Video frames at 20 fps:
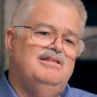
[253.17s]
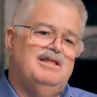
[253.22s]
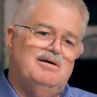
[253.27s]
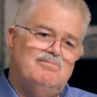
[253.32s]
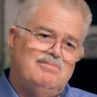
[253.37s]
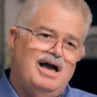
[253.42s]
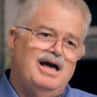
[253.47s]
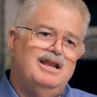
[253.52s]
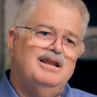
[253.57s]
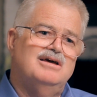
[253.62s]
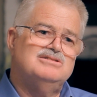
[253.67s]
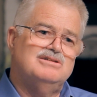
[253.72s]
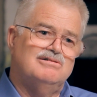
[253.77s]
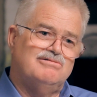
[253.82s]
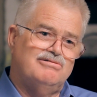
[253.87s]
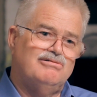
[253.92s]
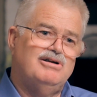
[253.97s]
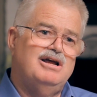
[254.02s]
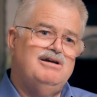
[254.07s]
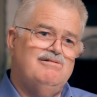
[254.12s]
that man has
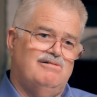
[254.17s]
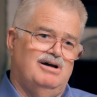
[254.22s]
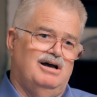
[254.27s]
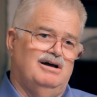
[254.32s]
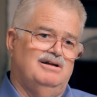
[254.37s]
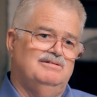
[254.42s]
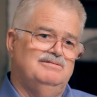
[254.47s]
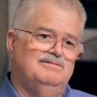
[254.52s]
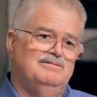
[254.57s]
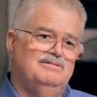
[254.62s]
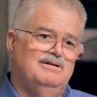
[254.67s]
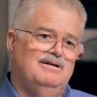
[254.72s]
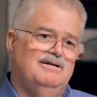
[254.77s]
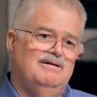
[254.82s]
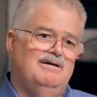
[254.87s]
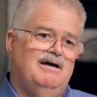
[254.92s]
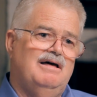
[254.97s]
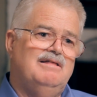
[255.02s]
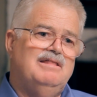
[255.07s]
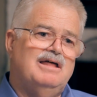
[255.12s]
a free will,
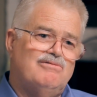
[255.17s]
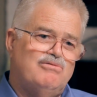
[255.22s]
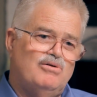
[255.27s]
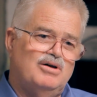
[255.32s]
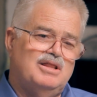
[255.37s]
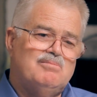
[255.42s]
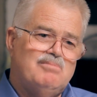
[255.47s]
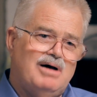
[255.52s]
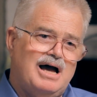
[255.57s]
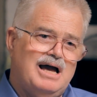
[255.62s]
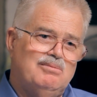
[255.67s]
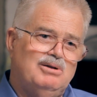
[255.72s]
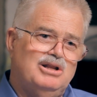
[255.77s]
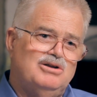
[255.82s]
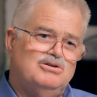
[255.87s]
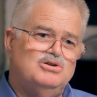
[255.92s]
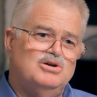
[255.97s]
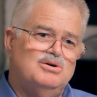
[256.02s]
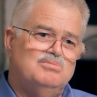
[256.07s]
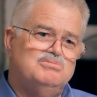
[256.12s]
and therefore the
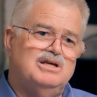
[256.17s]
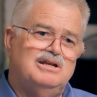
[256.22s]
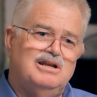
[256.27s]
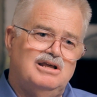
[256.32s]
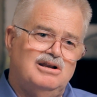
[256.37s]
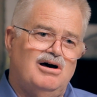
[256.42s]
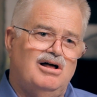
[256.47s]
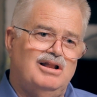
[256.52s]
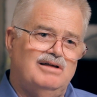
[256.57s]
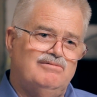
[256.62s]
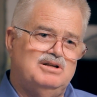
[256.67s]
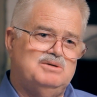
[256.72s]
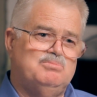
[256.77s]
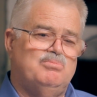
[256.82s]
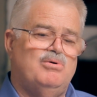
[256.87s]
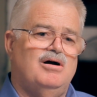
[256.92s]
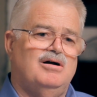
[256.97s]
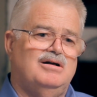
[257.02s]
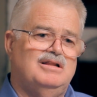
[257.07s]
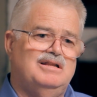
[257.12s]
Bible assumes it in all of
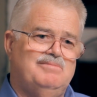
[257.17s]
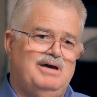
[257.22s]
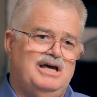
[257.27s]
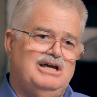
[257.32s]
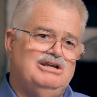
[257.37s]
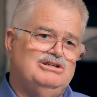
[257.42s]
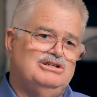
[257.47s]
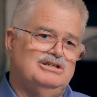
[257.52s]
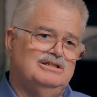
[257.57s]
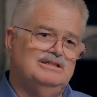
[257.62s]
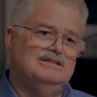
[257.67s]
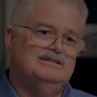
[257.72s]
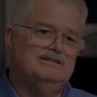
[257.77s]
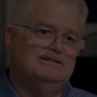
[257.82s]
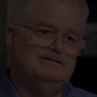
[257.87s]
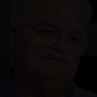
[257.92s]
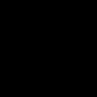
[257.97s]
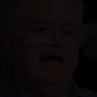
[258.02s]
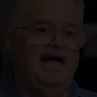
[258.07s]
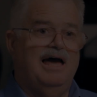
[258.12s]
its
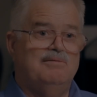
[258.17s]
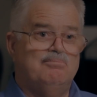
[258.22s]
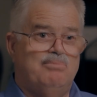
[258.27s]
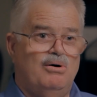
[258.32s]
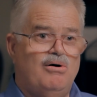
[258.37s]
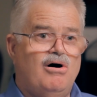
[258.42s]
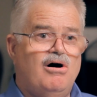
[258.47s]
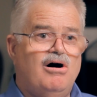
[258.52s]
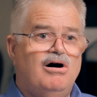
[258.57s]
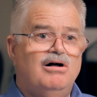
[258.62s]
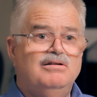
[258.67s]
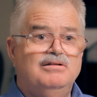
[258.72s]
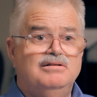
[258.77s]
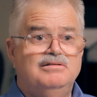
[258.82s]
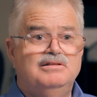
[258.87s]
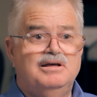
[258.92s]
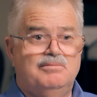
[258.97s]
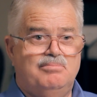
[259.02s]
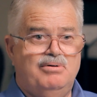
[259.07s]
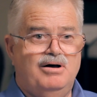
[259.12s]
proclamations. And
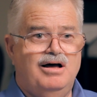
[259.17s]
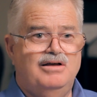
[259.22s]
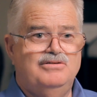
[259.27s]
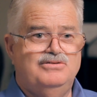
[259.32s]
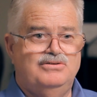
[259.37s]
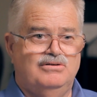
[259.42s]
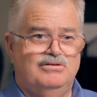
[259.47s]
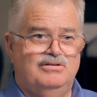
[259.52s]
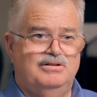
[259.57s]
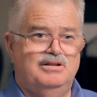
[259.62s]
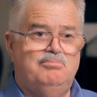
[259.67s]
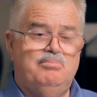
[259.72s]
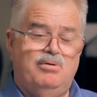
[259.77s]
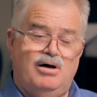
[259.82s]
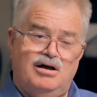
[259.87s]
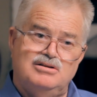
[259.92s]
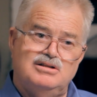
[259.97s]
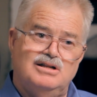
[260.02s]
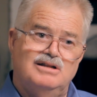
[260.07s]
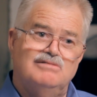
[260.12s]
Paul, the
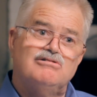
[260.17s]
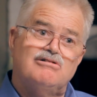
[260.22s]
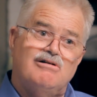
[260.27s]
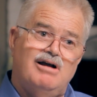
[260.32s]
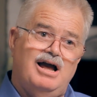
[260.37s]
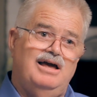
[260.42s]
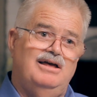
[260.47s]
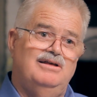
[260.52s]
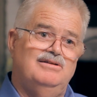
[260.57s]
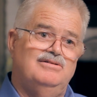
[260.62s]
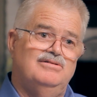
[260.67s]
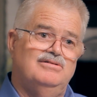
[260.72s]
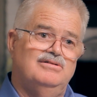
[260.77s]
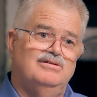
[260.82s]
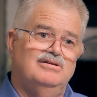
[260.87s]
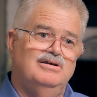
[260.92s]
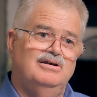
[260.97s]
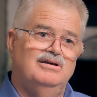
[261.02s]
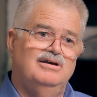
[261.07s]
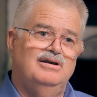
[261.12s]
apostle of
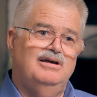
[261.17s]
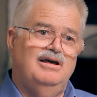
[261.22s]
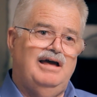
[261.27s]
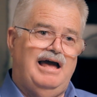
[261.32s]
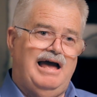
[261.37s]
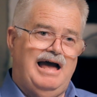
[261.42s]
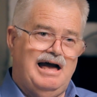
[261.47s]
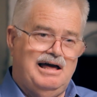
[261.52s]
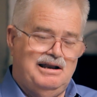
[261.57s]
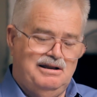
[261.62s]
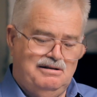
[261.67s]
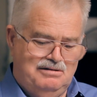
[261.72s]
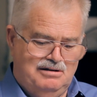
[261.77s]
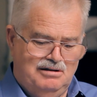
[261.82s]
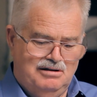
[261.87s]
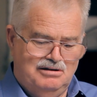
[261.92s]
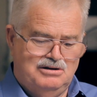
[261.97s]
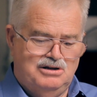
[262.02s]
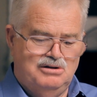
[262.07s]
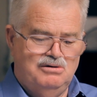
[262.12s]
grace,
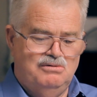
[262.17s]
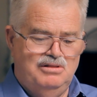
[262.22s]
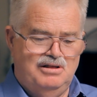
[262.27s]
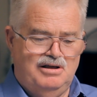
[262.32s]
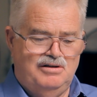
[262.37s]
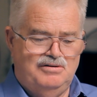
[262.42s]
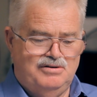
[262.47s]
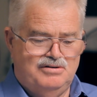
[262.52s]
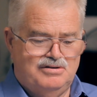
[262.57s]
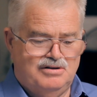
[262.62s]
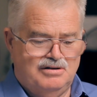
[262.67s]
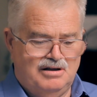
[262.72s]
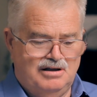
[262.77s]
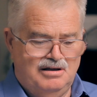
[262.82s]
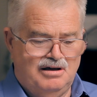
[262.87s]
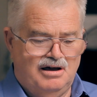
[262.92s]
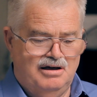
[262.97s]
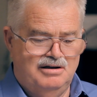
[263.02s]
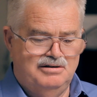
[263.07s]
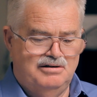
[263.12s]
added to this
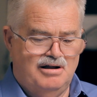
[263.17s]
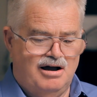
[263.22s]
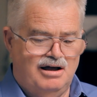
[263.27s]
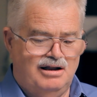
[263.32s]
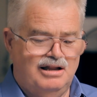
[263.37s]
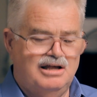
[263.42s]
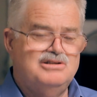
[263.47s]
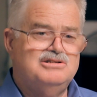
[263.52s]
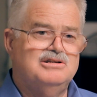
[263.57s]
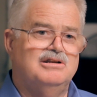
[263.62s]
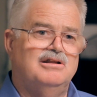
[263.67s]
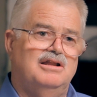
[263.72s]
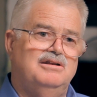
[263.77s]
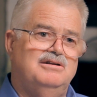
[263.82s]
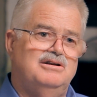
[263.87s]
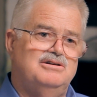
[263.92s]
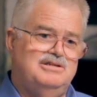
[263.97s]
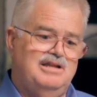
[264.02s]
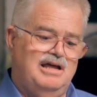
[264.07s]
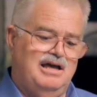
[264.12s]
knowledge and
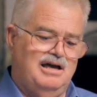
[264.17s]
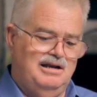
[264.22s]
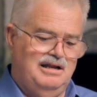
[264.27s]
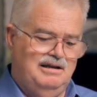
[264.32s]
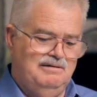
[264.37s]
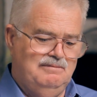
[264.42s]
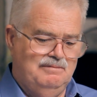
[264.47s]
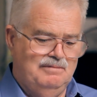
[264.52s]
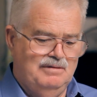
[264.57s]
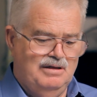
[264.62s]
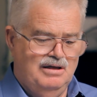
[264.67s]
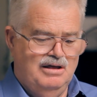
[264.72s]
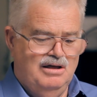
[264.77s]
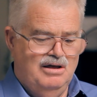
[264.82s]
understanding